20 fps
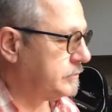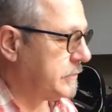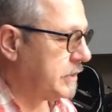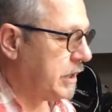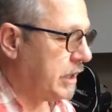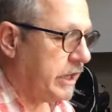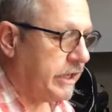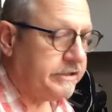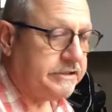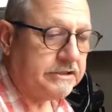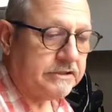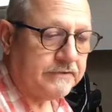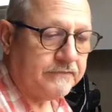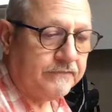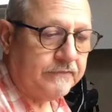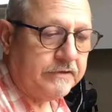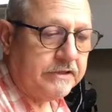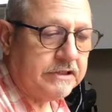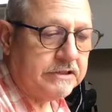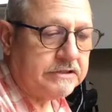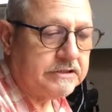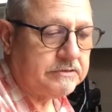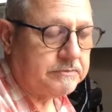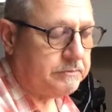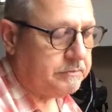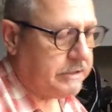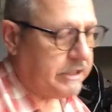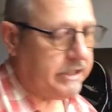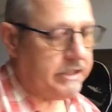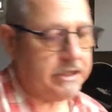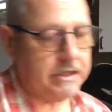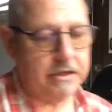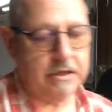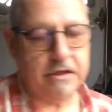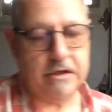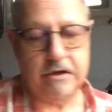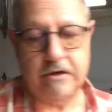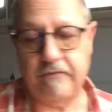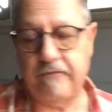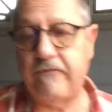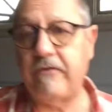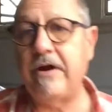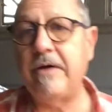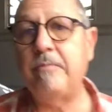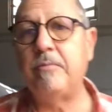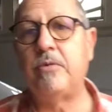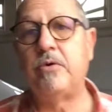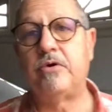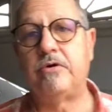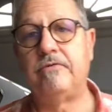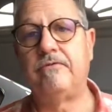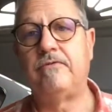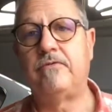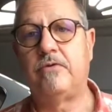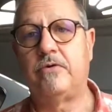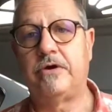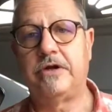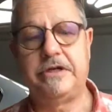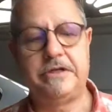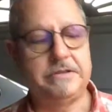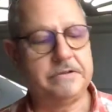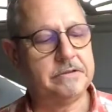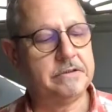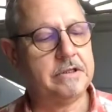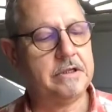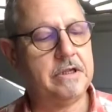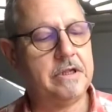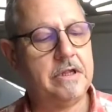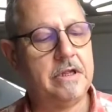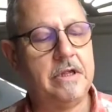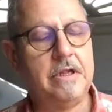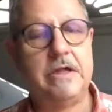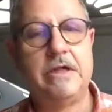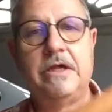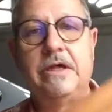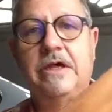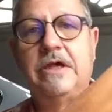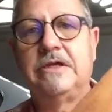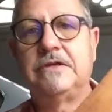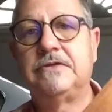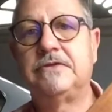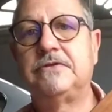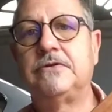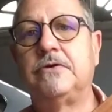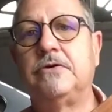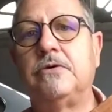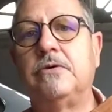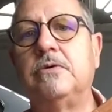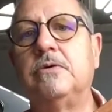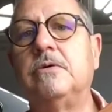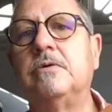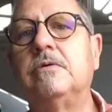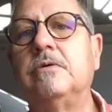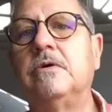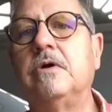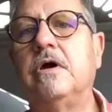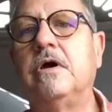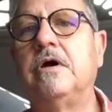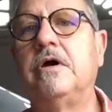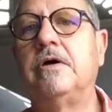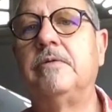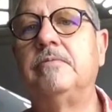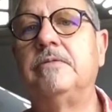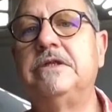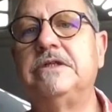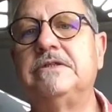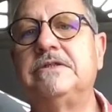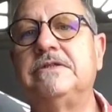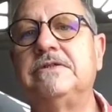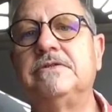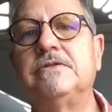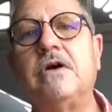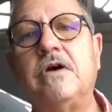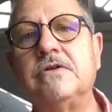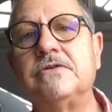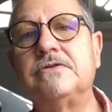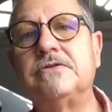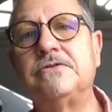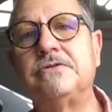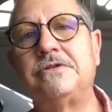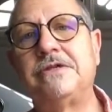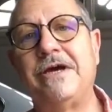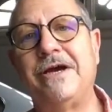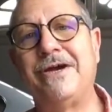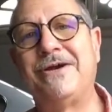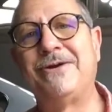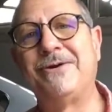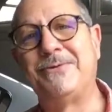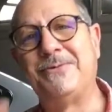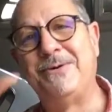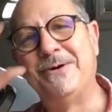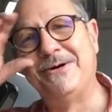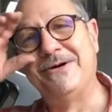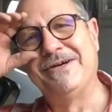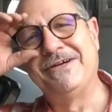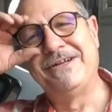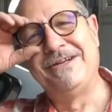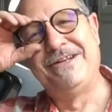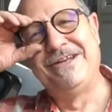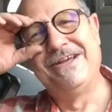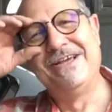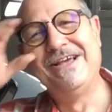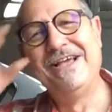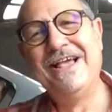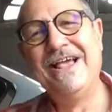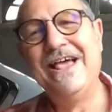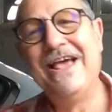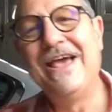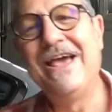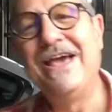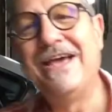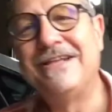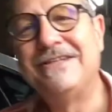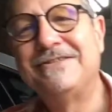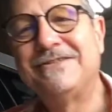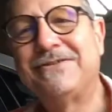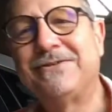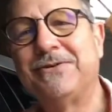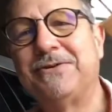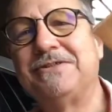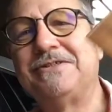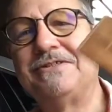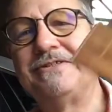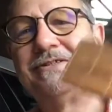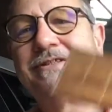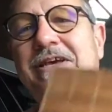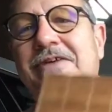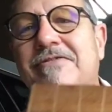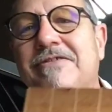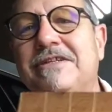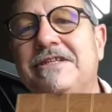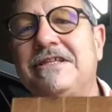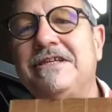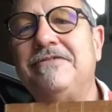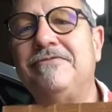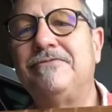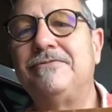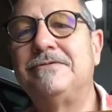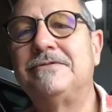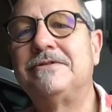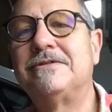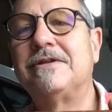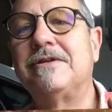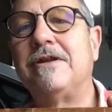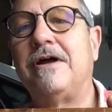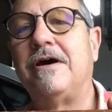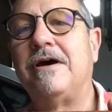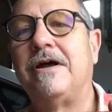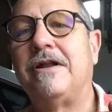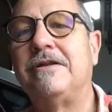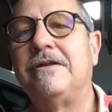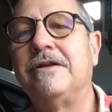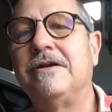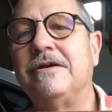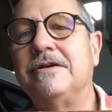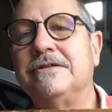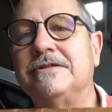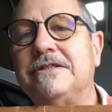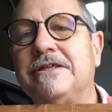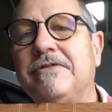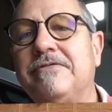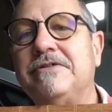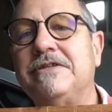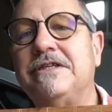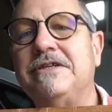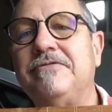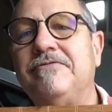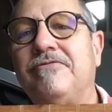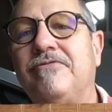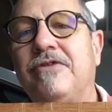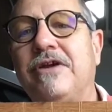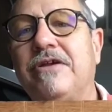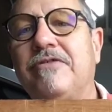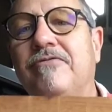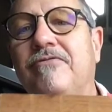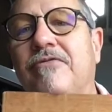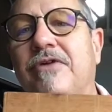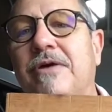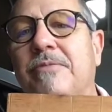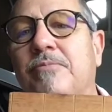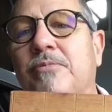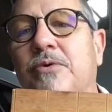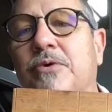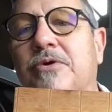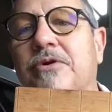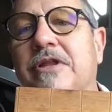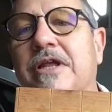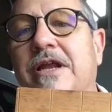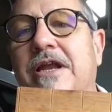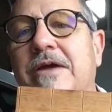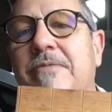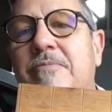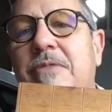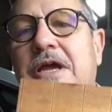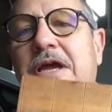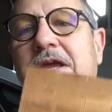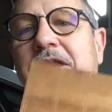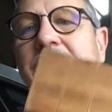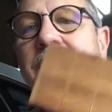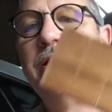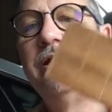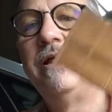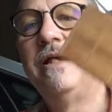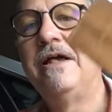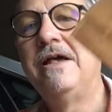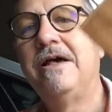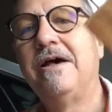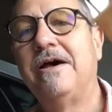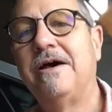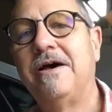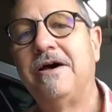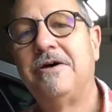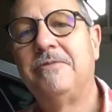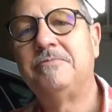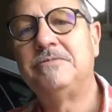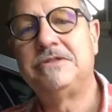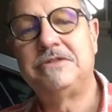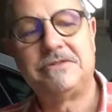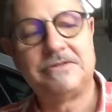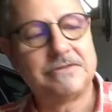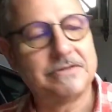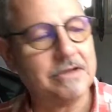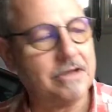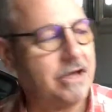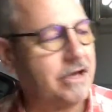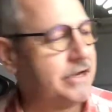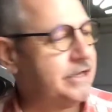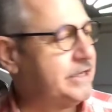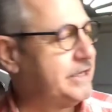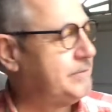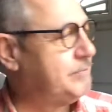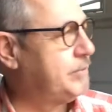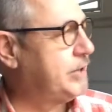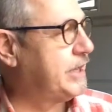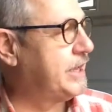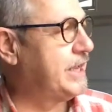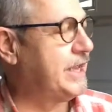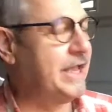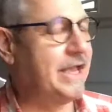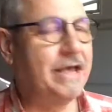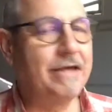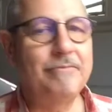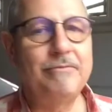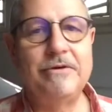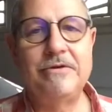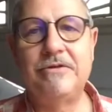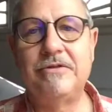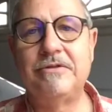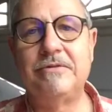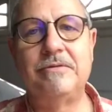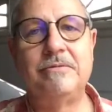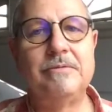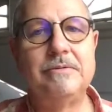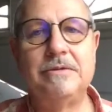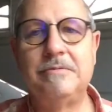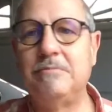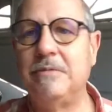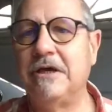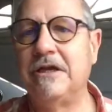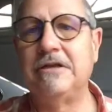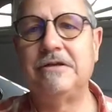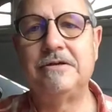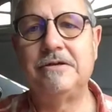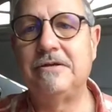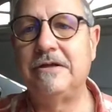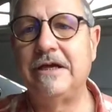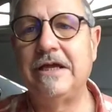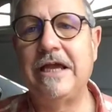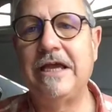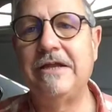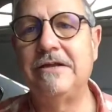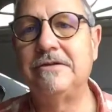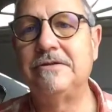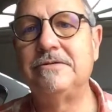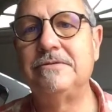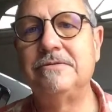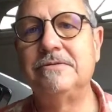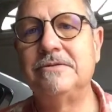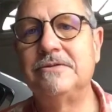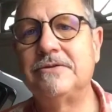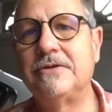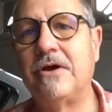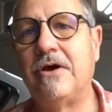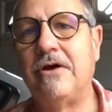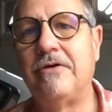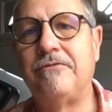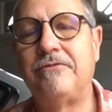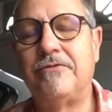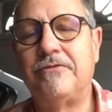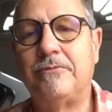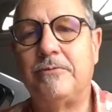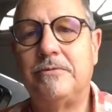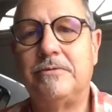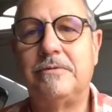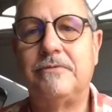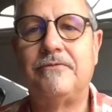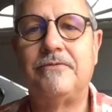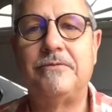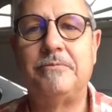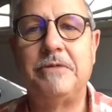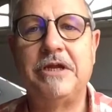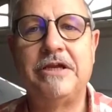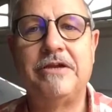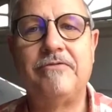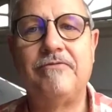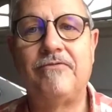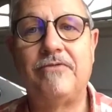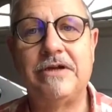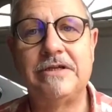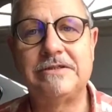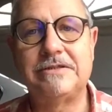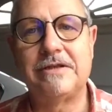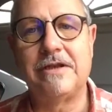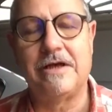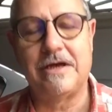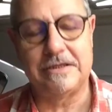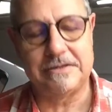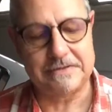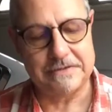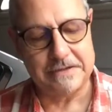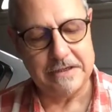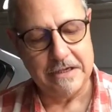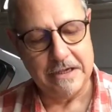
I just finished making a fretboard for it. And so um, this is also tiger wood. and so it's a 17 slot, uh, 17 fret fretboard that I made. Um, just slotted it by hand with, with my little hand saw for, for making fret slots.